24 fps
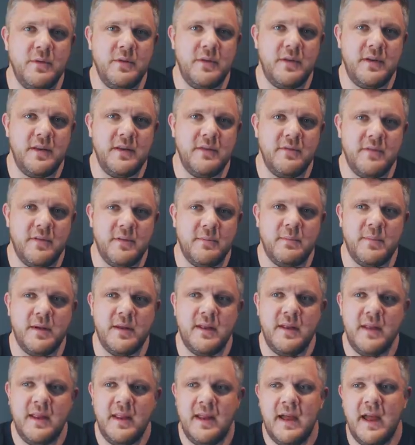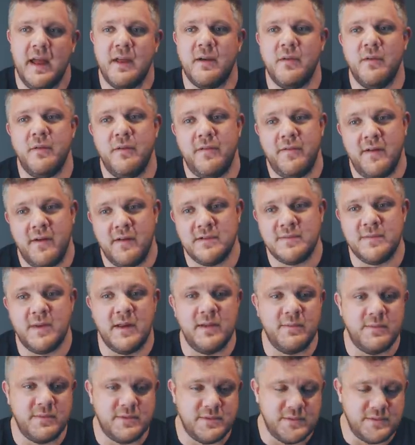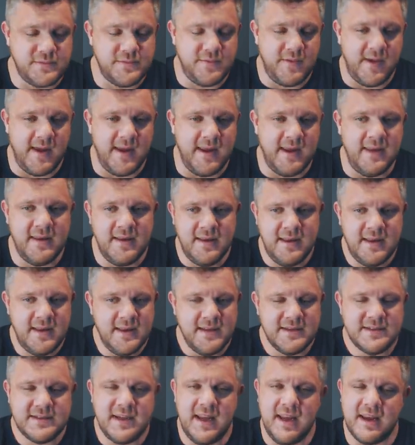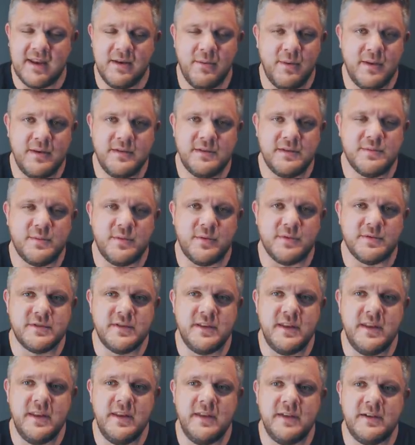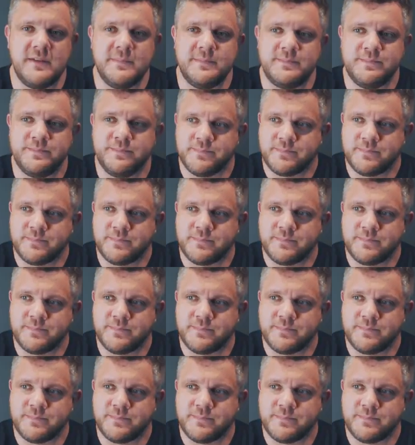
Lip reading: or three of them, but I got the first one, which was fine. Second one just wasn't there.